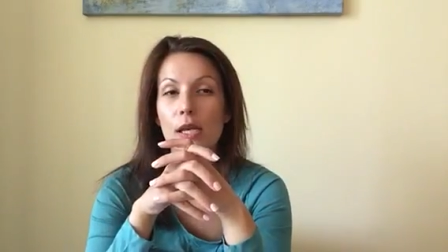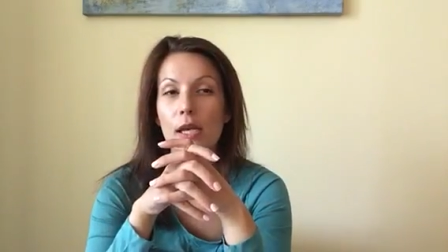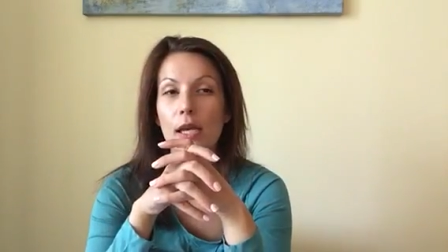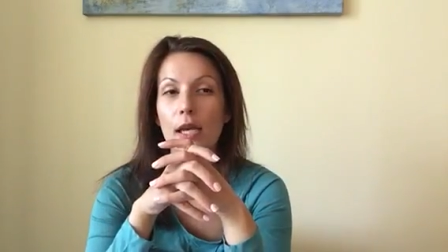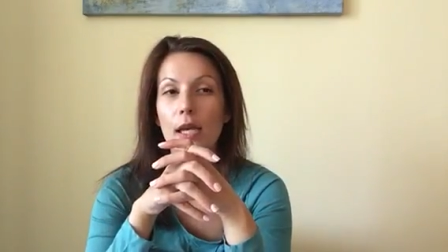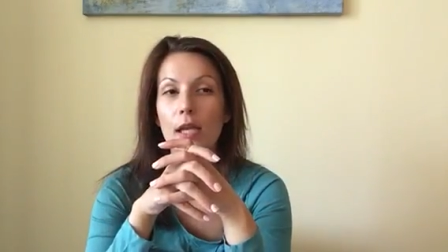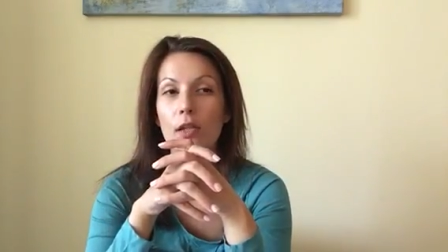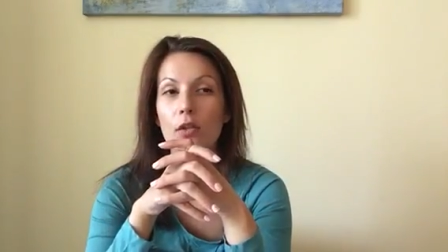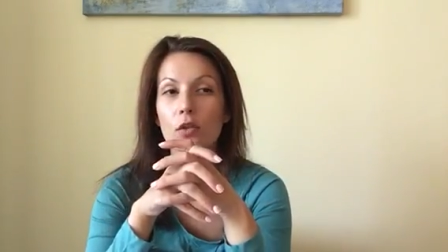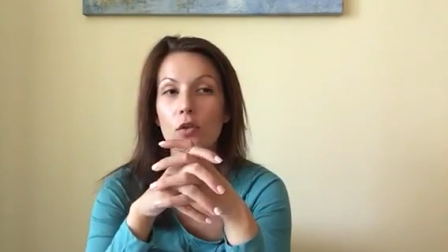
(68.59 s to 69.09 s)

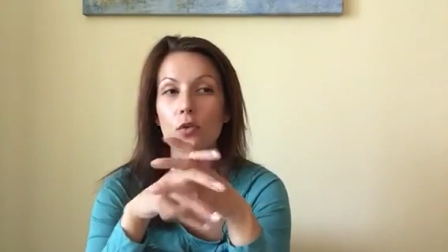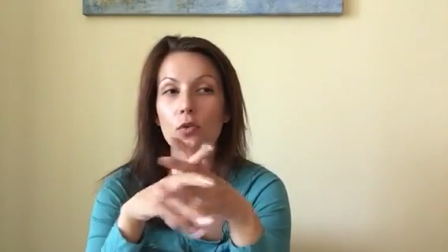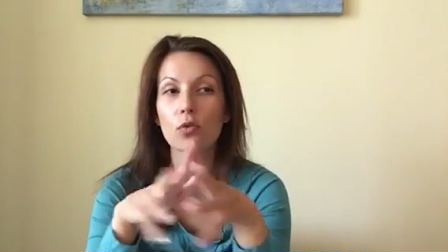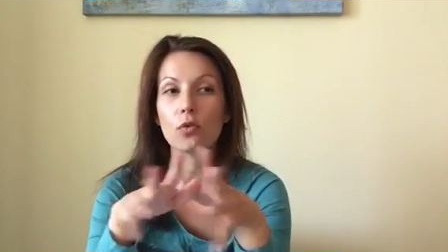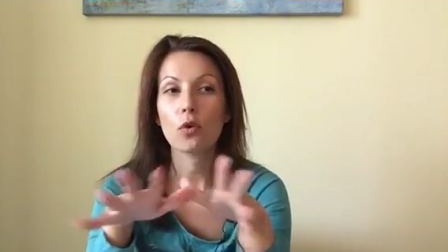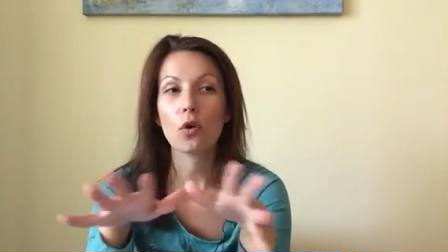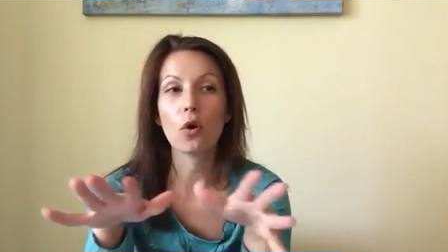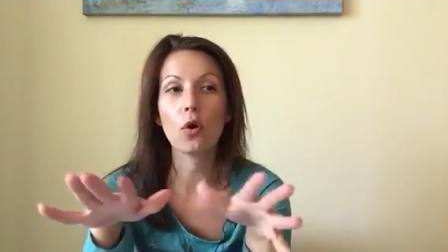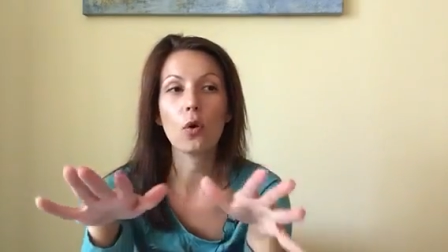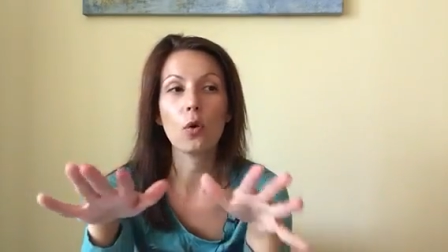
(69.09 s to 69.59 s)
and
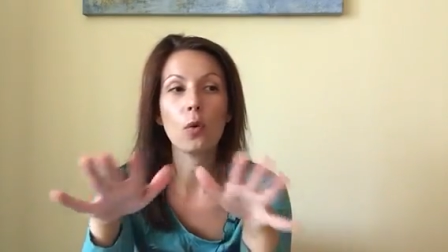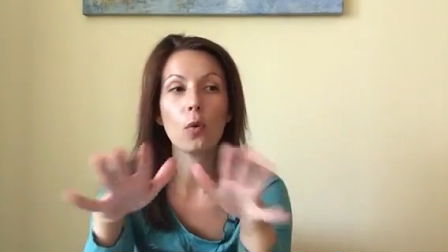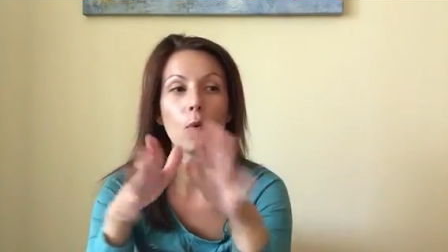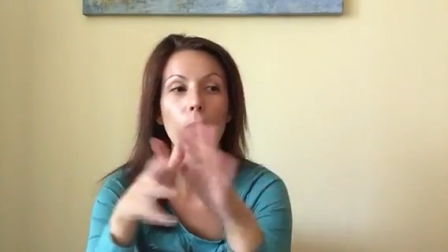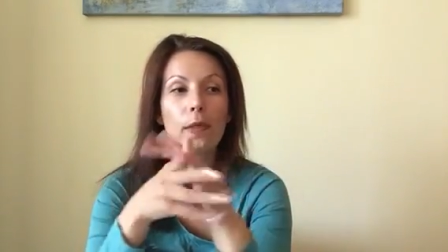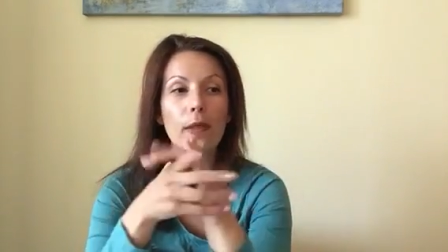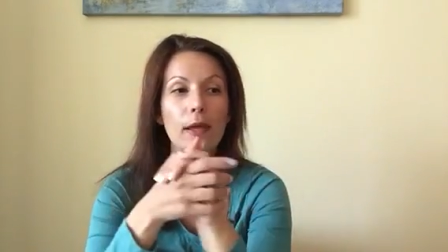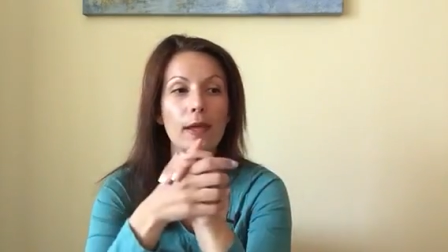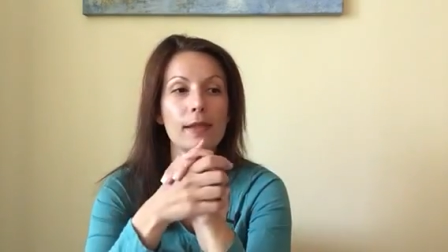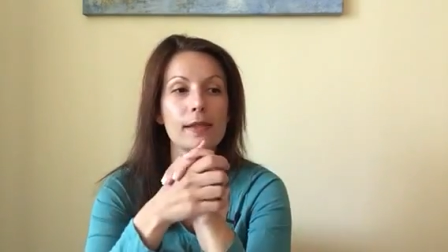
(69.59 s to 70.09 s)

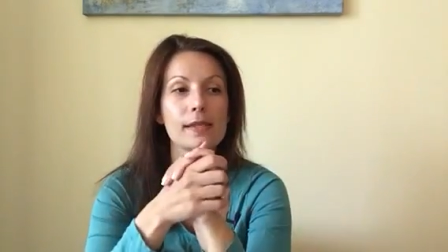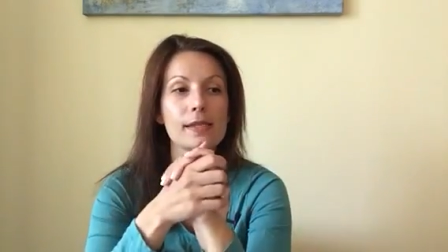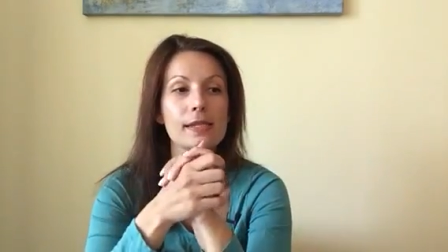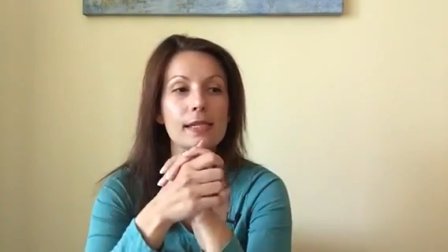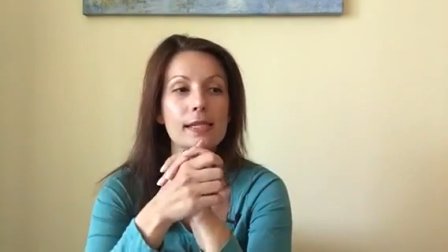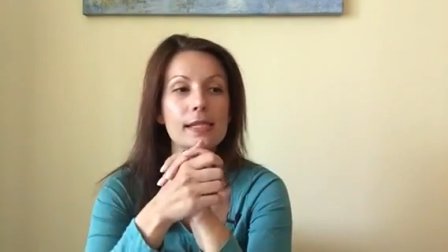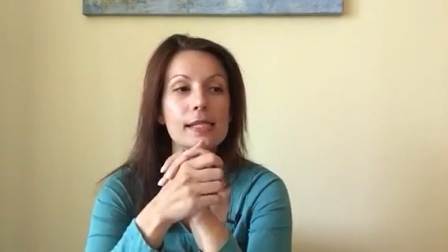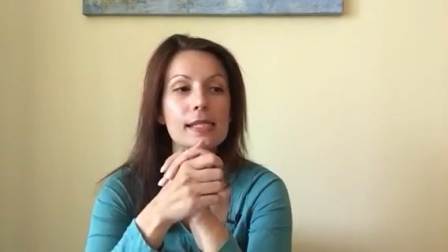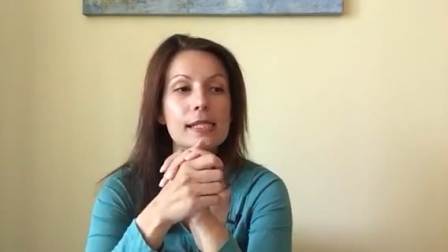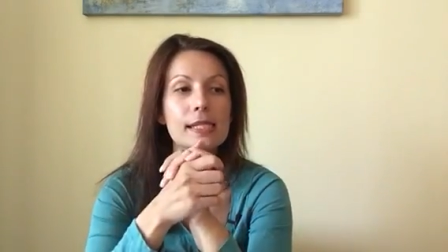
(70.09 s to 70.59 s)
growth and
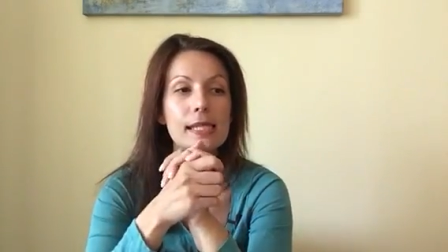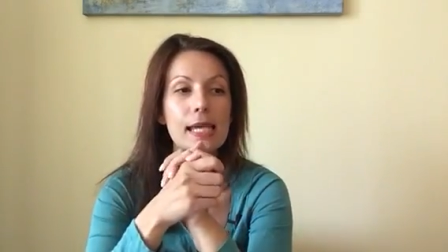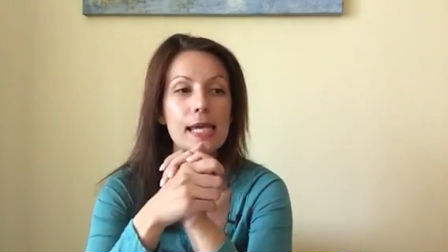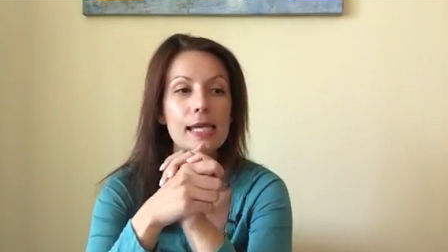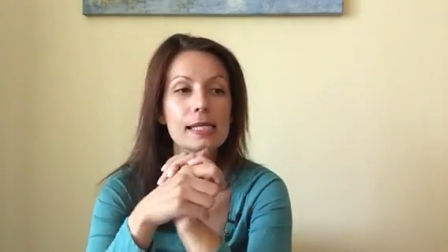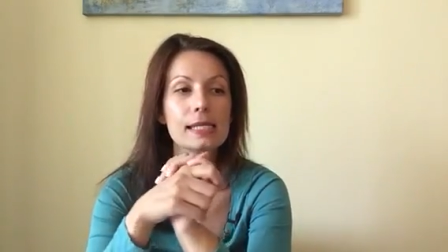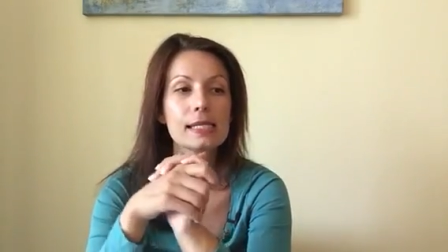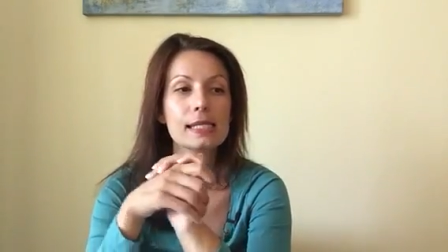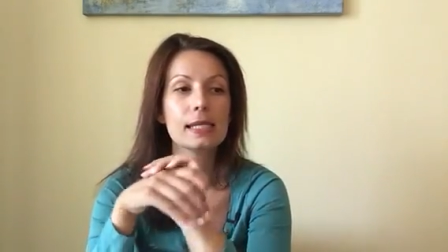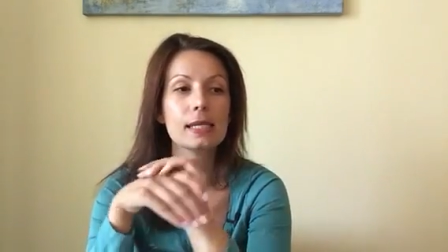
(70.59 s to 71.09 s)

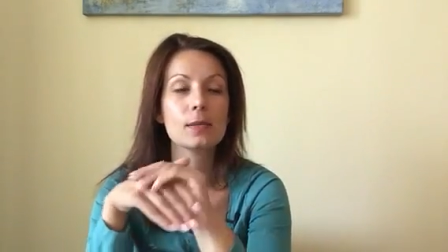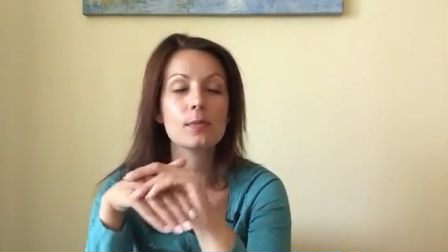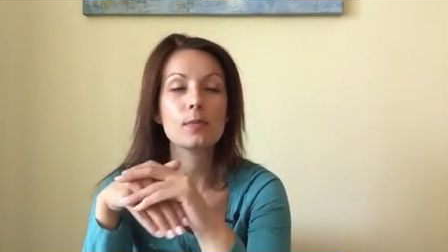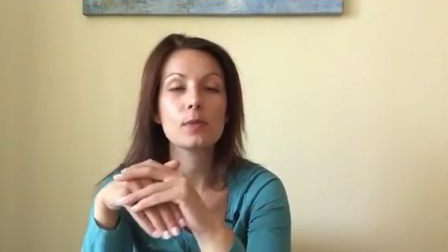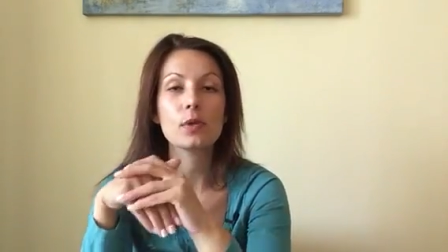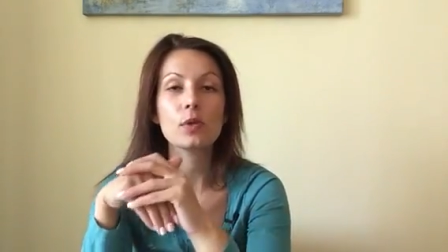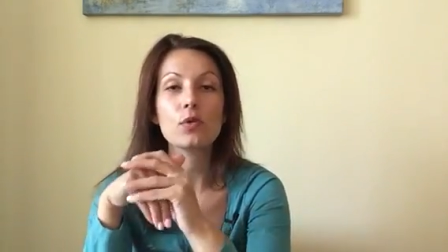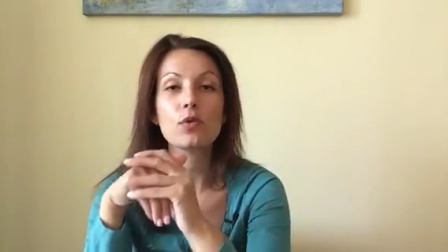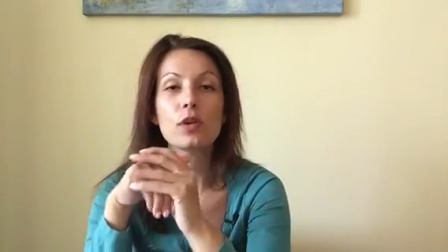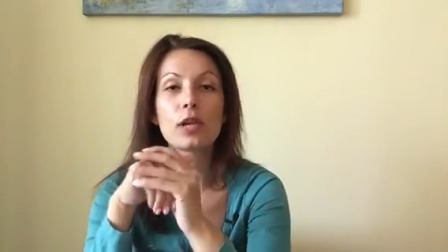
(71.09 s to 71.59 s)
success can
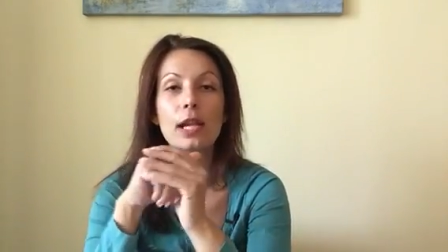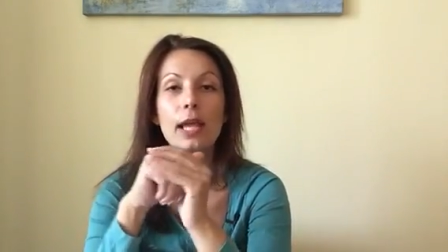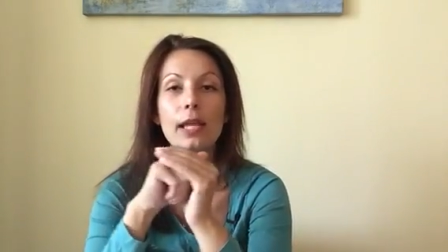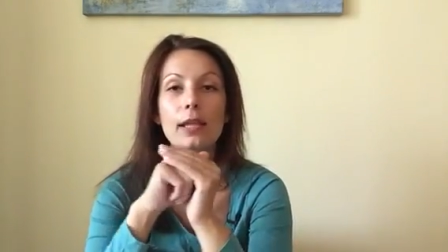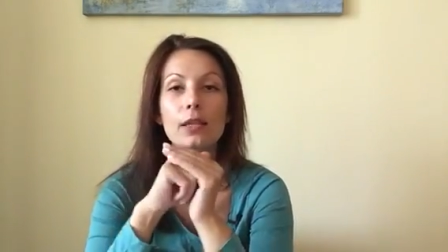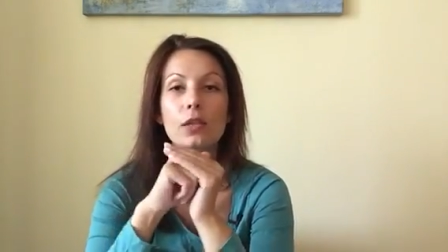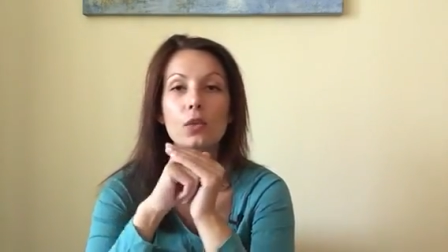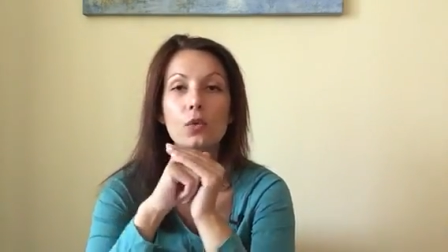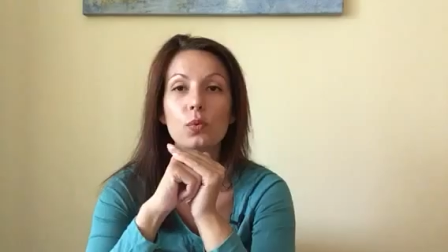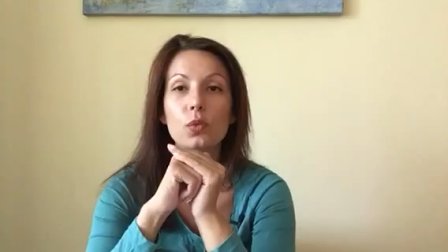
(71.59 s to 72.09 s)
be
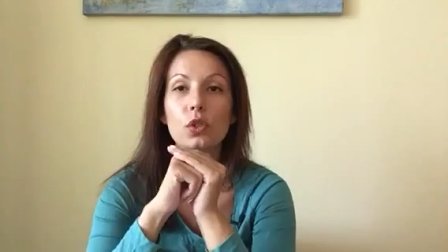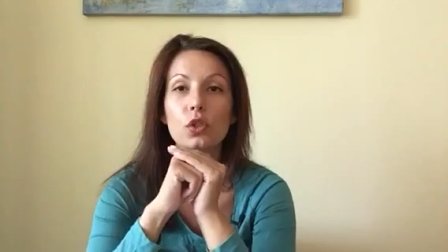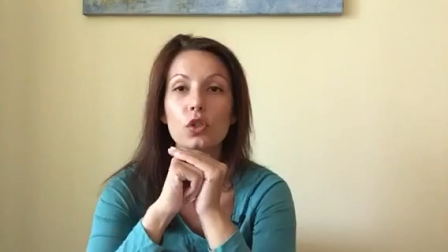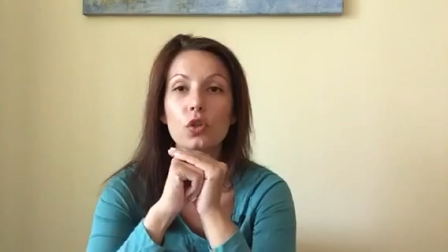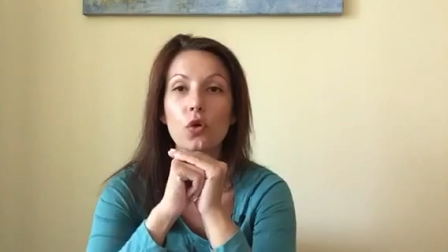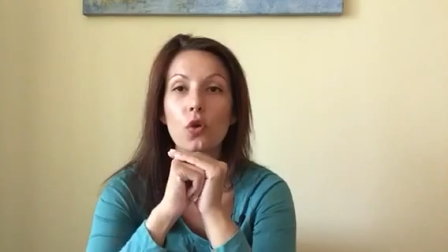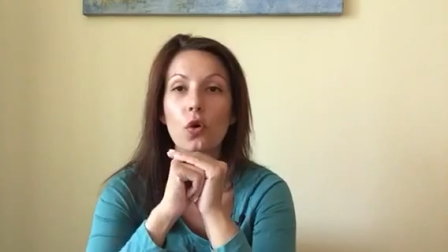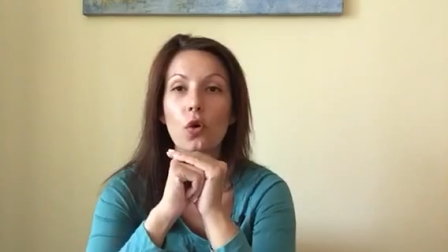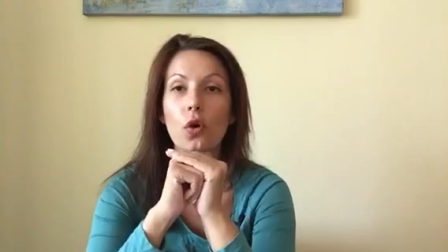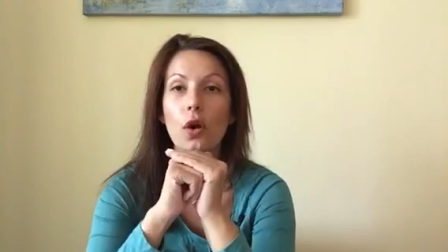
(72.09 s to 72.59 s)
related
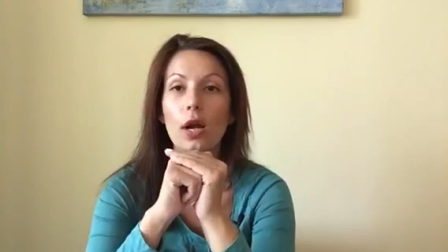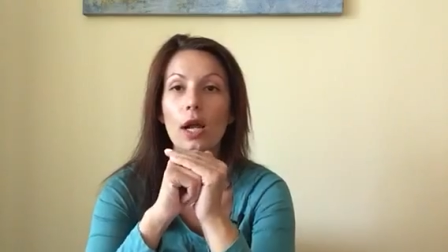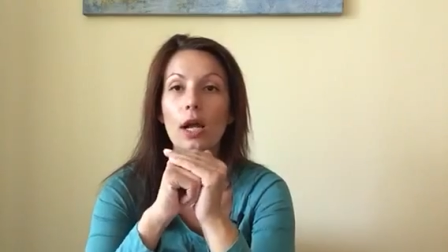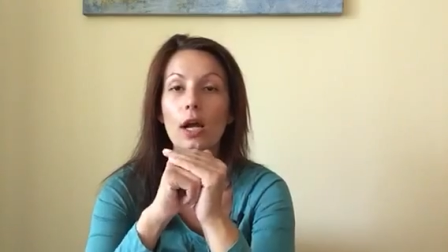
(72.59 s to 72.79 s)
with your